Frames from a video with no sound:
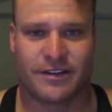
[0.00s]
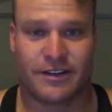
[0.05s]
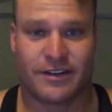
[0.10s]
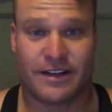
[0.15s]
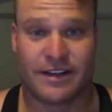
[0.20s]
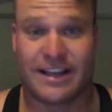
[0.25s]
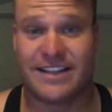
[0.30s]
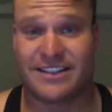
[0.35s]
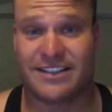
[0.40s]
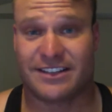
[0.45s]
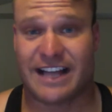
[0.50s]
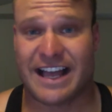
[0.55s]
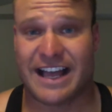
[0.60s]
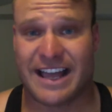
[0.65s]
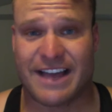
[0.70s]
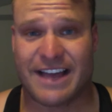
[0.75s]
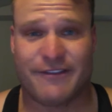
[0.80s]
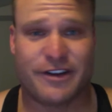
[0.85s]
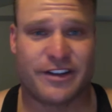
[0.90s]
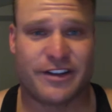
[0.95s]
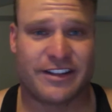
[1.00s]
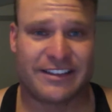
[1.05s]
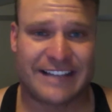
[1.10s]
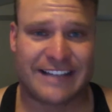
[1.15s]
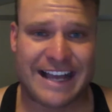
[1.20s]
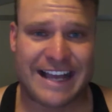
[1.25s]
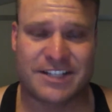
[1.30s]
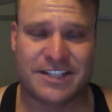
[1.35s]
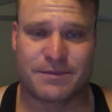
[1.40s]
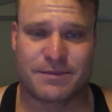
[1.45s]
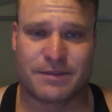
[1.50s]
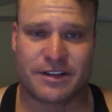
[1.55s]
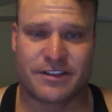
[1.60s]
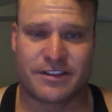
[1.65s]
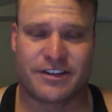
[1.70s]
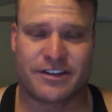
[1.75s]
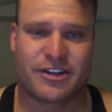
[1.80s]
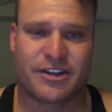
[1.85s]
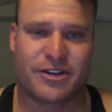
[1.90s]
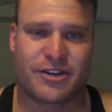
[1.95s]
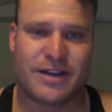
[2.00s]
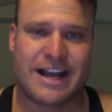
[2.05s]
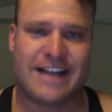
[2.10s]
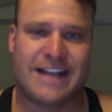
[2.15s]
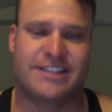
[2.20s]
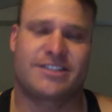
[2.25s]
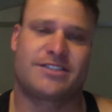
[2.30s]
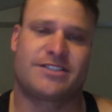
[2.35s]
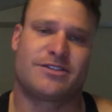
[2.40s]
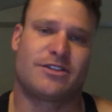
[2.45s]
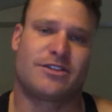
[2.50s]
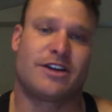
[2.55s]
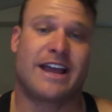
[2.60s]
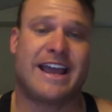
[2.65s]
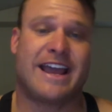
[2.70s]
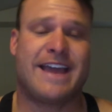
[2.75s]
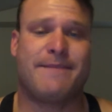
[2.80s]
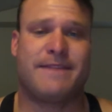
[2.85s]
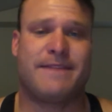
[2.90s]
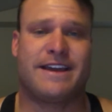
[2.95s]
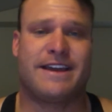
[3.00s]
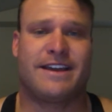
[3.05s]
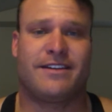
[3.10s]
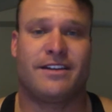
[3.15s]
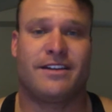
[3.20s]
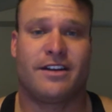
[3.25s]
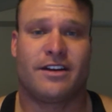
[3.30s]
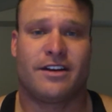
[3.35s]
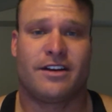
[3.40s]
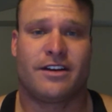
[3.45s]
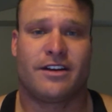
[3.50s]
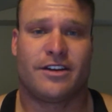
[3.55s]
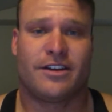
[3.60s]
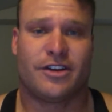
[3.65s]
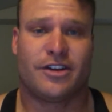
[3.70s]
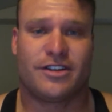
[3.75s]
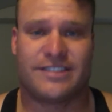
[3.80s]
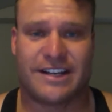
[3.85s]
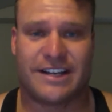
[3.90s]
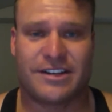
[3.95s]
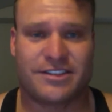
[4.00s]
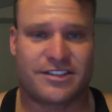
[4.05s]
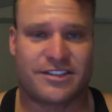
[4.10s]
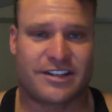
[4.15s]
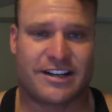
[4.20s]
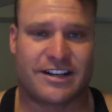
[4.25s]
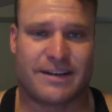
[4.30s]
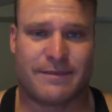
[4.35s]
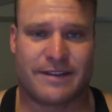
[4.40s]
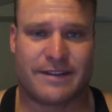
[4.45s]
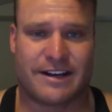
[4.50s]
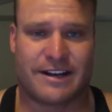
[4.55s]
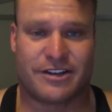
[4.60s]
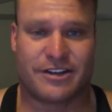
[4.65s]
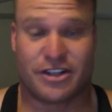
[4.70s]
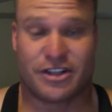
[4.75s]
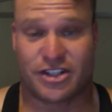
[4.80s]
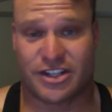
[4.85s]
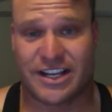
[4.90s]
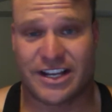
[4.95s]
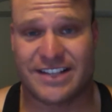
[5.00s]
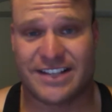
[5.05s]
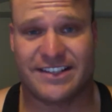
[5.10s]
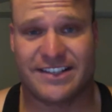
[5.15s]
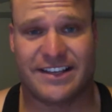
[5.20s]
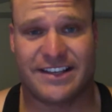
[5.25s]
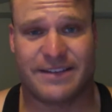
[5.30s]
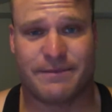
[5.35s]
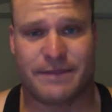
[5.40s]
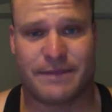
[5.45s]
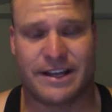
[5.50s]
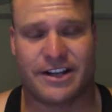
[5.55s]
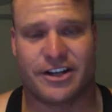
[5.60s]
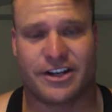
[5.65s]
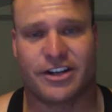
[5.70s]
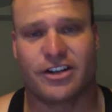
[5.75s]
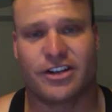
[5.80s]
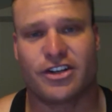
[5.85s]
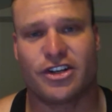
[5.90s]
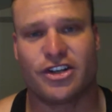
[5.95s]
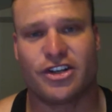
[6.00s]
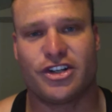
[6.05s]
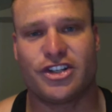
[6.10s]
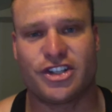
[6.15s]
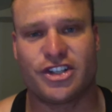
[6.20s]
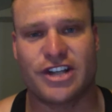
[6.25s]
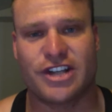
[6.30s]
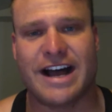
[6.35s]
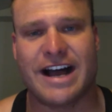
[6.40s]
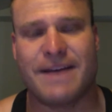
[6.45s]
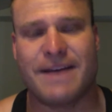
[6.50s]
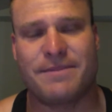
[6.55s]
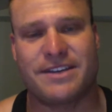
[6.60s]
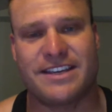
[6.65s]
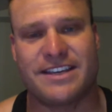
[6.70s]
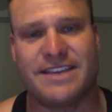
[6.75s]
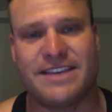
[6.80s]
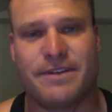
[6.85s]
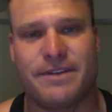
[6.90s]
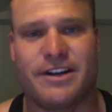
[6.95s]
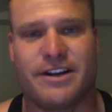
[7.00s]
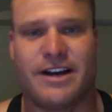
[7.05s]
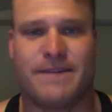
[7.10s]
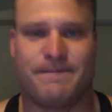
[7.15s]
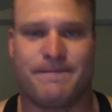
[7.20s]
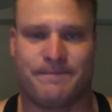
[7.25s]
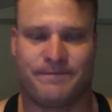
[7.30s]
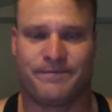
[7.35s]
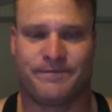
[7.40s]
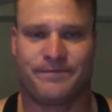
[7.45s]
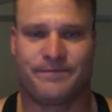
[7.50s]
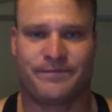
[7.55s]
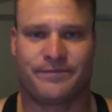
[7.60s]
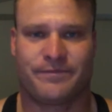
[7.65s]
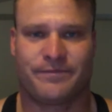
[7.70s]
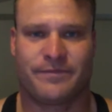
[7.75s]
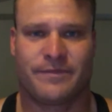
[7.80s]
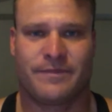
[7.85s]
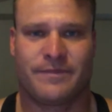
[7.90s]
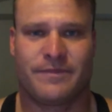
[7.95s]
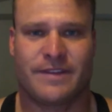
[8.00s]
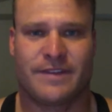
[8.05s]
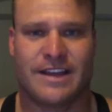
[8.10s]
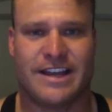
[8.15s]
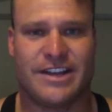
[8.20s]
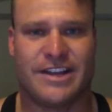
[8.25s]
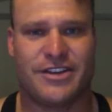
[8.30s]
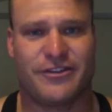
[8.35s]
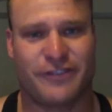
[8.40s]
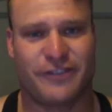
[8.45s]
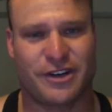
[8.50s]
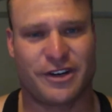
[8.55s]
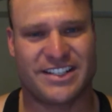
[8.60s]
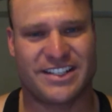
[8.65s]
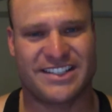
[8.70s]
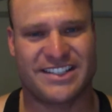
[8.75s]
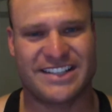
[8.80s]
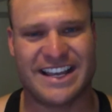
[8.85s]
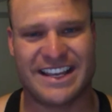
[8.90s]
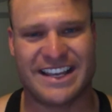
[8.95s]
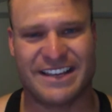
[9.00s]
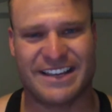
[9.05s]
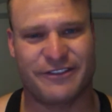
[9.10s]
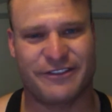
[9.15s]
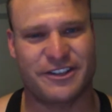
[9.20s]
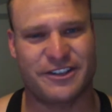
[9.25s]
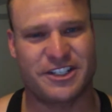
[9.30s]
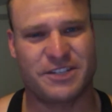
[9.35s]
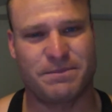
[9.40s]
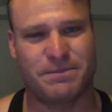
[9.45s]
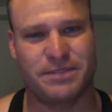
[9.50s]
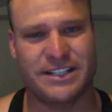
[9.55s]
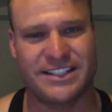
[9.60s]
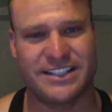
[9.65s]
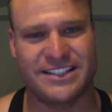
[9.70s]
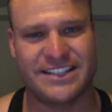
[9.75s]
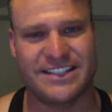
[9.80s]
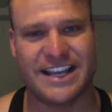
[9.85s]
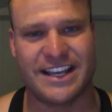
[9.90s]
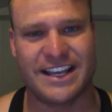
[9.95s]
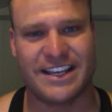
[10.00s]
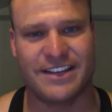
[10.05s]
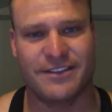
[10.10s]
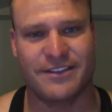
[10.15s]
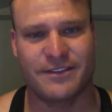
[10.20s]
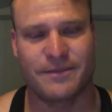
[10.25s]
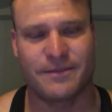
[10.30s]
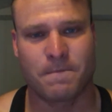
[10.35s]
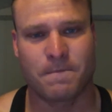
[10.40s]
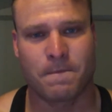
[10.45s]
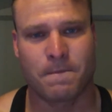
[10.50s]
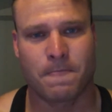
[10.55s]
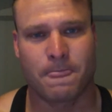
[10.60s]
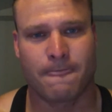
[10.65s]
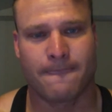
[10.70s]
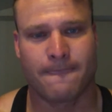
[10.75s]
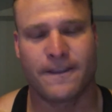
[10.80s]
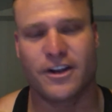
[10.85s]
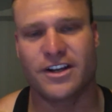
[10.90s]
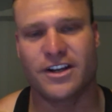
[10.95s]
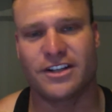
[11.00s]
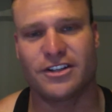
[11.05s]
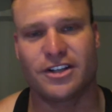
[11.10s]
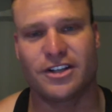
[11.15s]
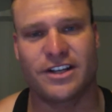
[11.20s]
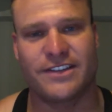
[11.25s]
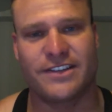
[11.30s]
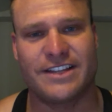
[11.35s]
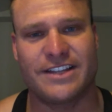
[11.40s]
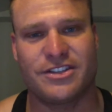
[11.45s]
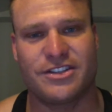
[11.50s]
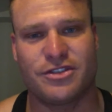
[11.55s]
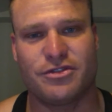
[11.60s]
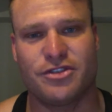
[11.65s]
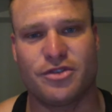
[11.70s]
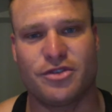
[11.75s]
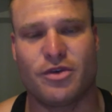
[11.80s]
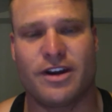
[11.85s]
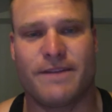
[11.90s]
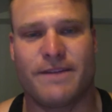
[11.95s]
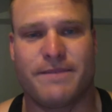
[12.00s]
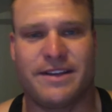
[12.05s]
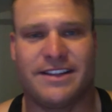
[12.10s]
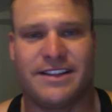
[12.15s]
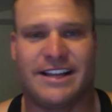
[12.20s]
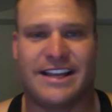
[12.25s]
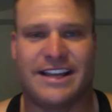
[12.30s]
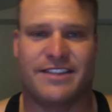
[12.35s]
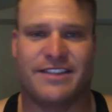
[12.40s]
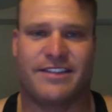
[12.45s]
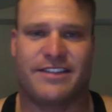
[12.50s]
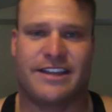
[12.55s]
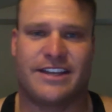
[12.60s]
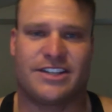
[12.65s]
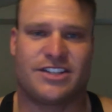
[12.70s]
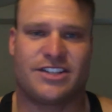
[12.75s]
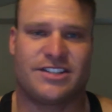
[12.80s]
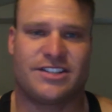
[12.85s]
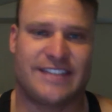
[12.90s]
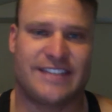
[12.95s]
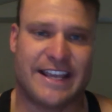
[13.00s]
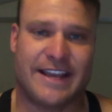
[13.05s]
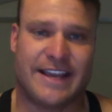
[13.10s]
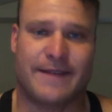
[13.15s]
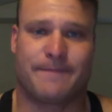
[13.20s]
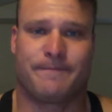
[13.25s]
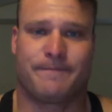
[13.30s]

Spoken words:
It's a lot heavier than last month. Congrats." Or, "Hey, man, your delts are coming out. Your chest is getting bigger. Good job. Keep it up." And for a second, for a split second, you're going to look at that dude you want to be like and think, "Damn,